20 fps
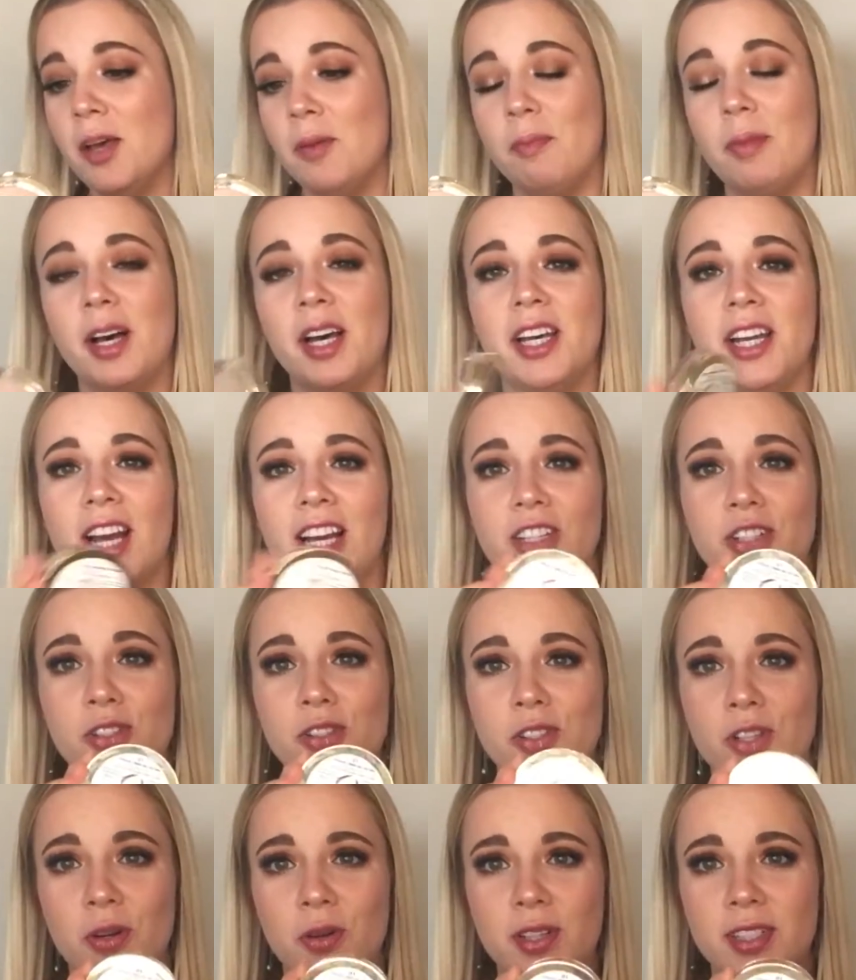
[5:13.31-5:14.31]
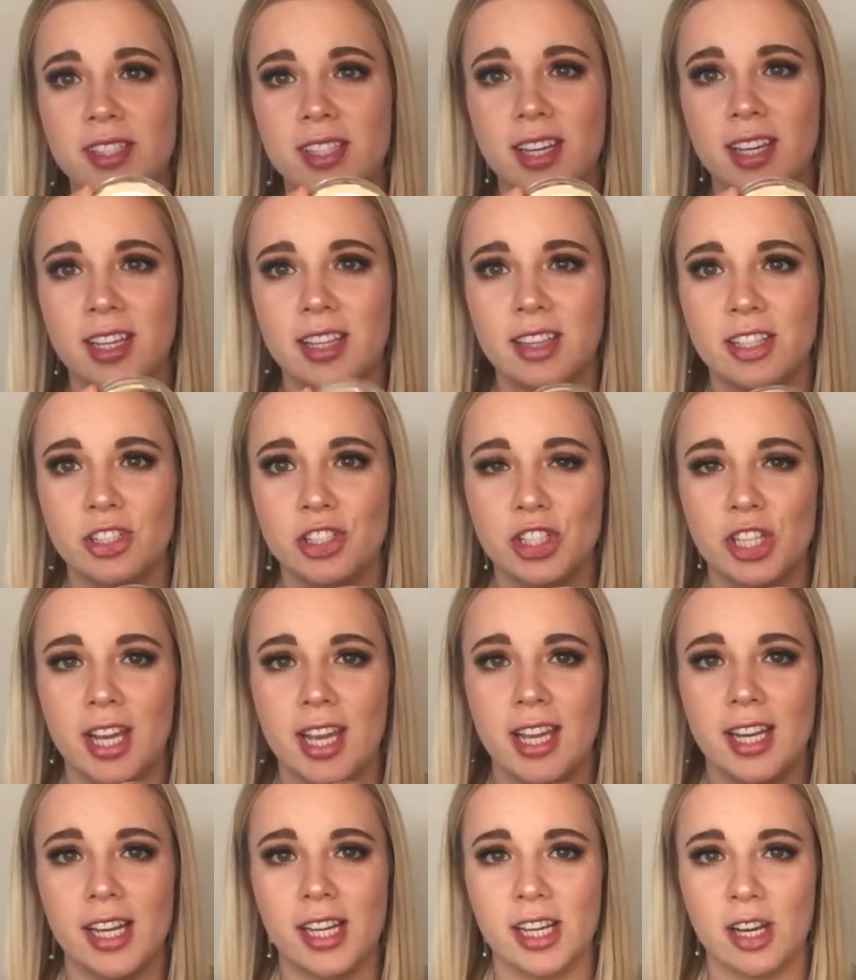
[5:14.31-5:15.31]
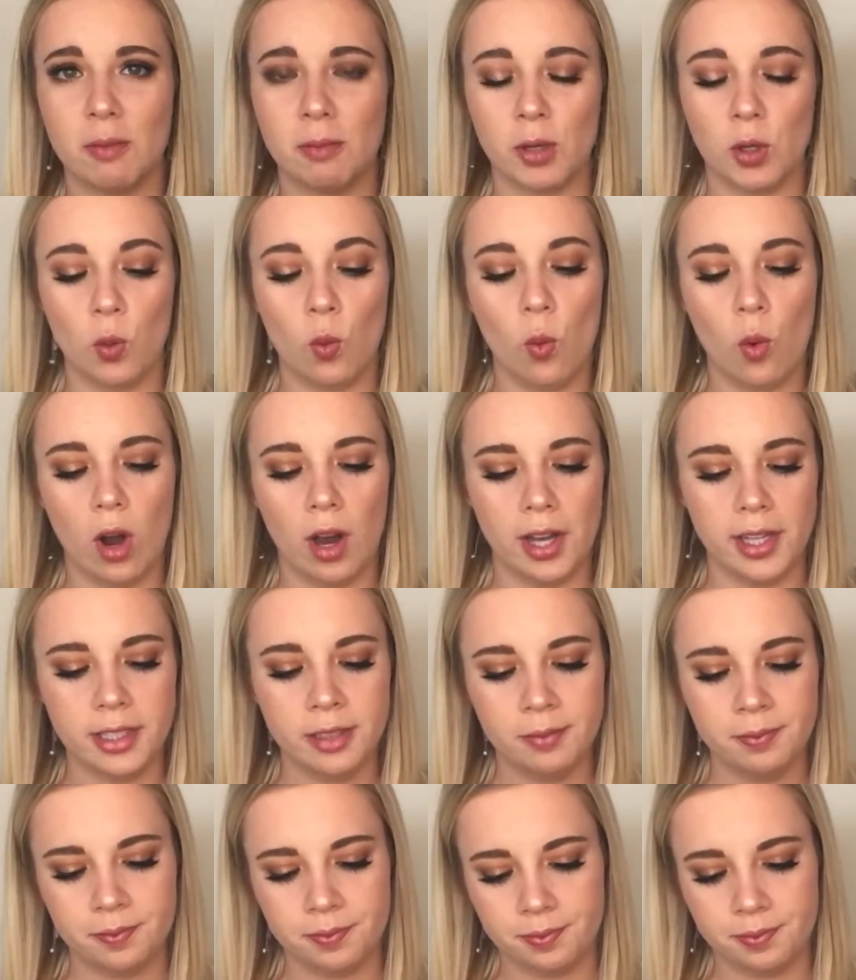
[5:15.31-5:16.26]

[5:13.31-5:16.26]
But I just know it's in the shade number 1.